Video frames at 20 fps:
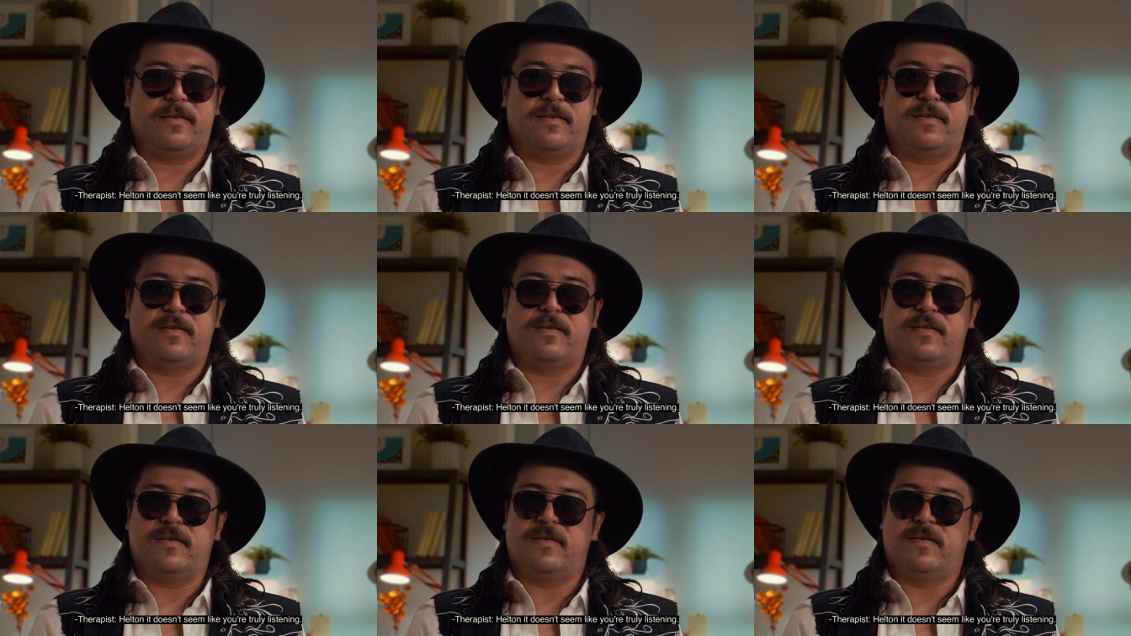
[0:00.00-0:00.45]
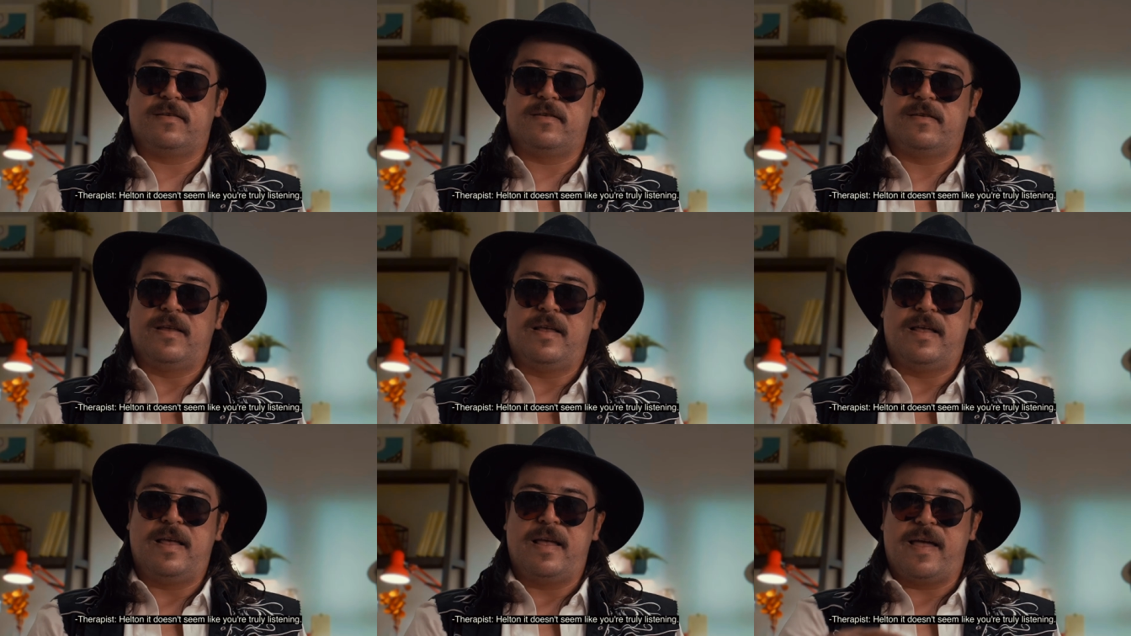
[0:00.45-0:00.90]
you're truly
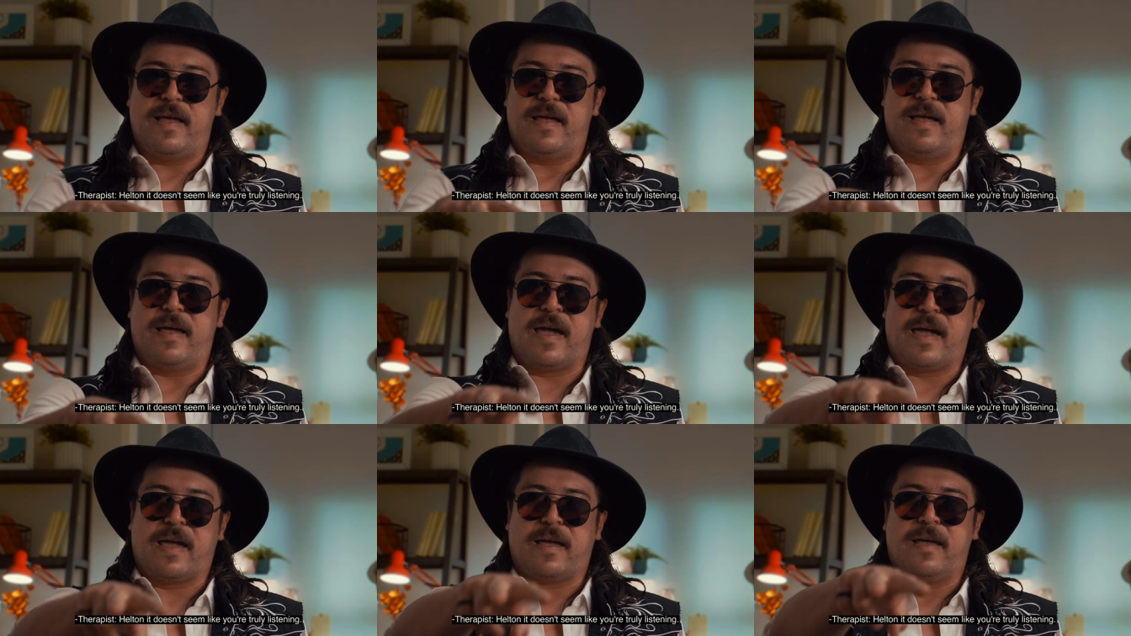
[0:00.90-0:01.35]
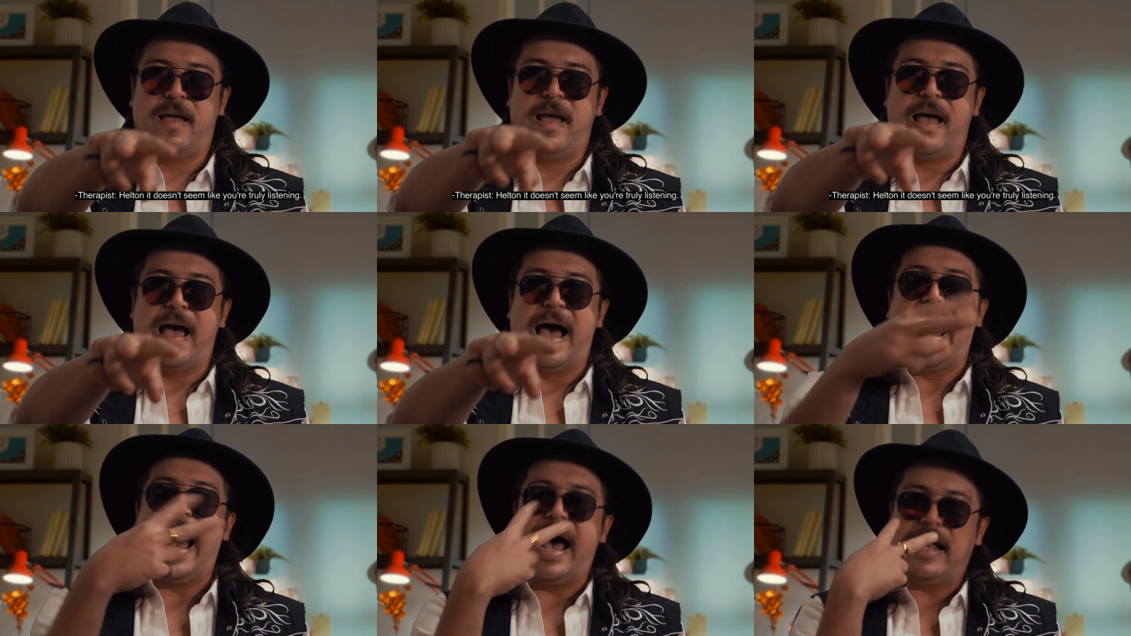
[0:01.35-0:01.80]
listening. Hey,
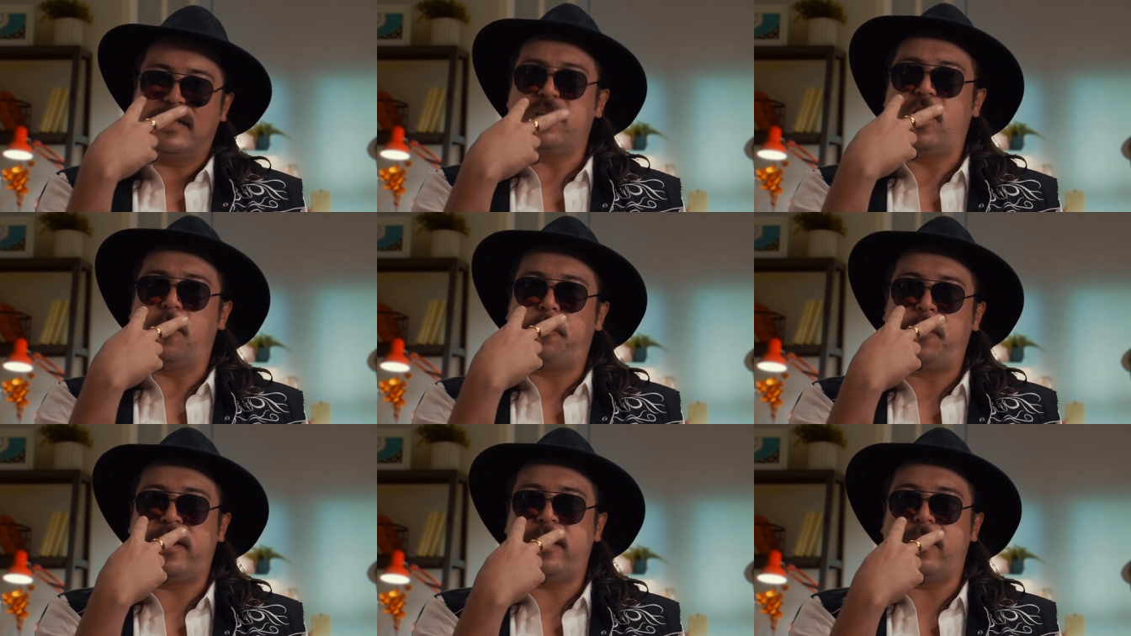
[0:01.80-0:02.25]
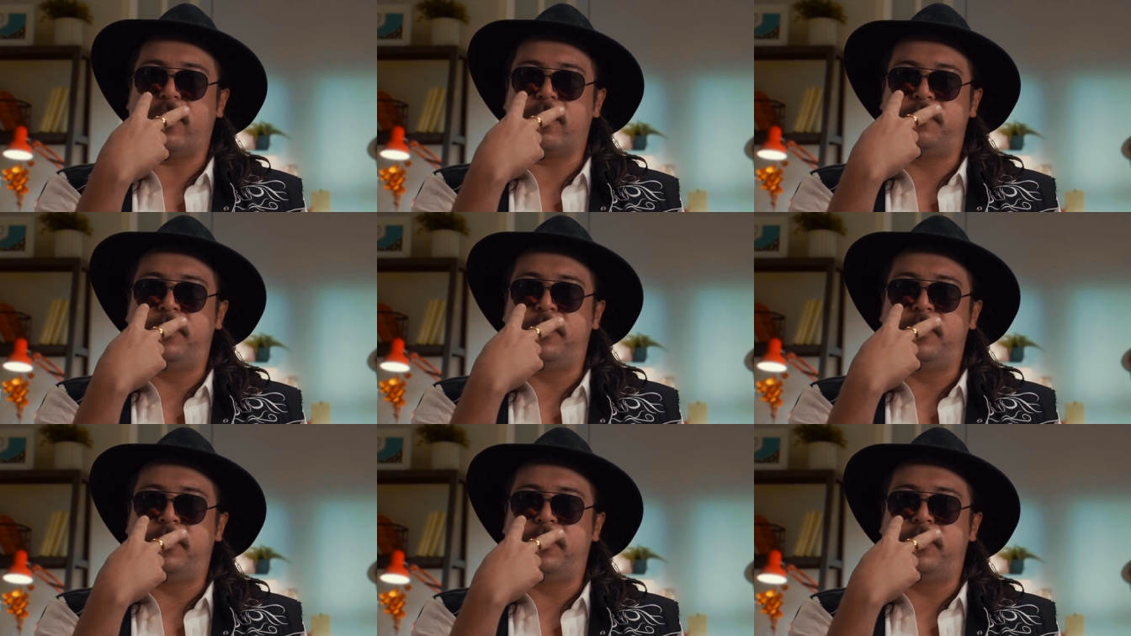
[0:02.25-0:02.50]
eyes up here,